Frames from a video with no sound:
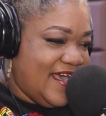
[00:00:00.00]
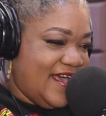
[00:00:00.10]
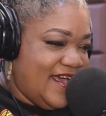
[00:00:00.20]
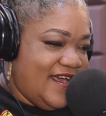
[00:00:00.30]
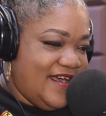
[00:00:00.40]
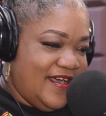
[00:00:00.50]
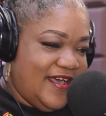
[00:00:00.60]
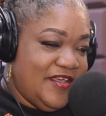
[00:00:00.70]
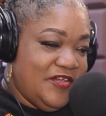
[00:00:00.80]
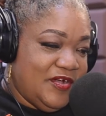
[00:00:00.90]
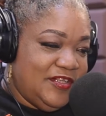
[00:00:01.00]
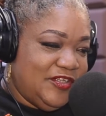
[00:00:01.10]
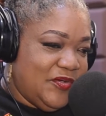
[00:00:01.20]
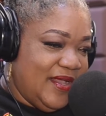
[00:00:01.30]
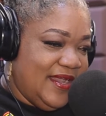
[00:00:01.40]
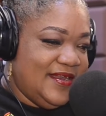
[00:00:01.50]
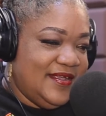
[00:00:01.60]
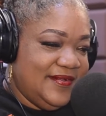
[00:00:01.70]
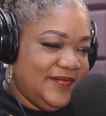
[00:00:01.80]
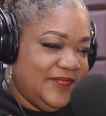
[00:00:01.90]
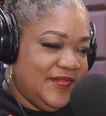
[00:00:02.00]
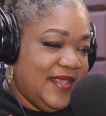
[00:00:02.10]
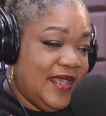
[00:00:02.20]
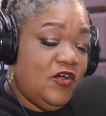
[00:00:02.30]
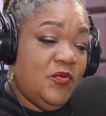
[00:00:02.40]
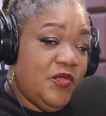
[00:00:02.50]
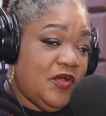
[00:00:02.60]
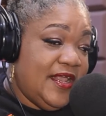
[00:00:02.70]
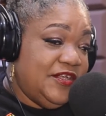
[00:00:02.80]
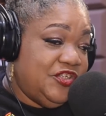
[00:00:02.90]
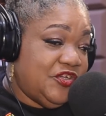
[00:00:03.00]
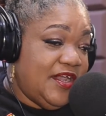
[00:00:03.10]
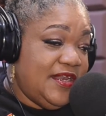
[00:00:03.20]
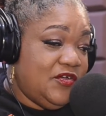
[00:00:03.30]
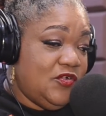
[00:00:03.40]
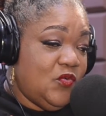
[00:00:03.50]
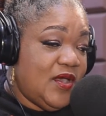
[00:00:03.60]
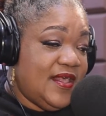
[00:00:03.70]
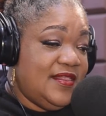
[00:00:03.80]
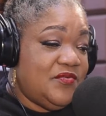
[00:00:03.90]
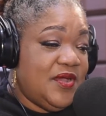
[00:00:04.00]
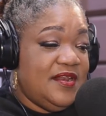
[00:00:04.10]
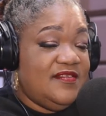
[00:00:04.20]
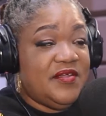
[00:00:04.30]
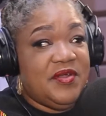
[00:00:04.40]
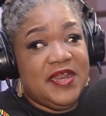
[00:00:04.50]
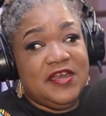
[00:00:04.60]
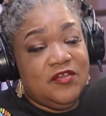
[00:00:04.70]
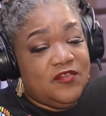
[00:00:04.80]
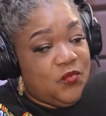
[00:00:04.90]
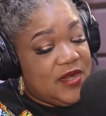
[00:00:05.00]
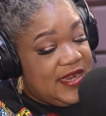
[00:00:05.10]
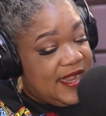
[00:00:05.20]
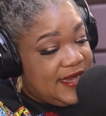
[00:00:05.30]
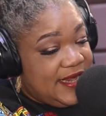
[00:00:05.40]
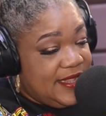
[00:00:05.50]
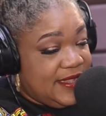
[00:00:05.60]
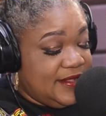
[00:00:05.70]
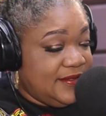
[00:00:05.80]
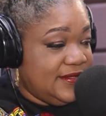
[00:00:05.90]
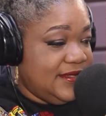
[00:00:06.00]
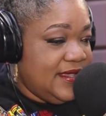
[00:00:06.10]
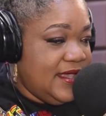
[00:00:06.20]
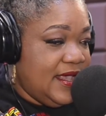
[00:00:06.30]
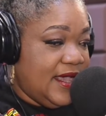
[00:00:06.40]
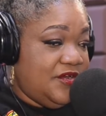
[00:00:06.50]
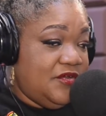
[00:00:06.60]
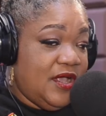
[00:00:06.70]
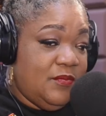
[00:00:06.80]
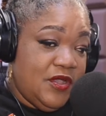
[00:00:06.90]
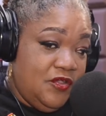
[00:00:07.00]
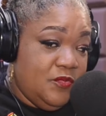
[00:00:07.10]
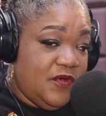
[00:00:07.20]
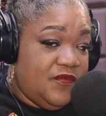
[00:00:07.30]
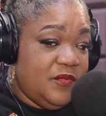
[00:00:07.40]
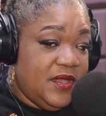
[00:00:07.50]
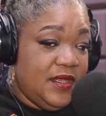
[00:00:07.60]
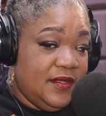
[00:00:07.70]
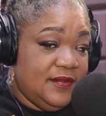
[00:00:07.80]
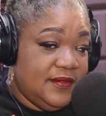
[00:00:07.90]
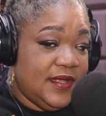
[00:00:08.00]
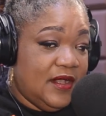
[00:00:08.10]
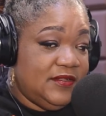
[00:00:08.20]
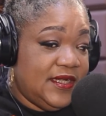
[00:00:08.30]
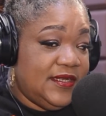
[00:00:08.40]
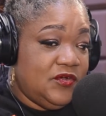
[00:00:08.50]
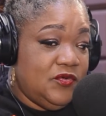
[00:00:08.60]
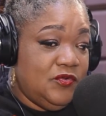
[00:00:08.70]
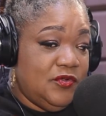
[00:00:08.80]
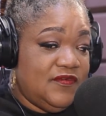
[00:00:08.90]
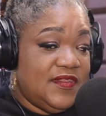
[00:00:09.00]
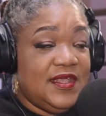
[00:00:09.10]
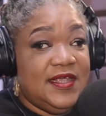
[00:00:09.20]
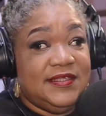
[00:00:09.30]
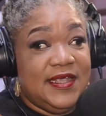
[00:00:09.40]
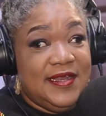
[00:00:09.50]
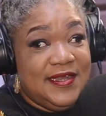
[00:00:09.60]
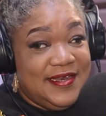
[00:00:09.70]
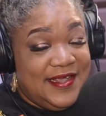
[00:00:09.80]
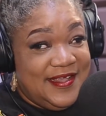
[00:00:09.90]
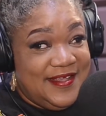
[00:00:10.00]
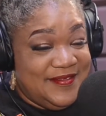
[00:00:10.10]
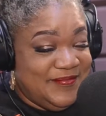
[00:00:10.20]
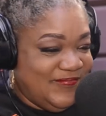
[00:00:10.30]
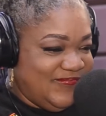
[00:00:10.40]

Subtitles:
How you all doing? I hope you all are enjoying the cool weather the rain is serenading us with lately. I don't know about you, but for me, I'll take the cool over the heat any day.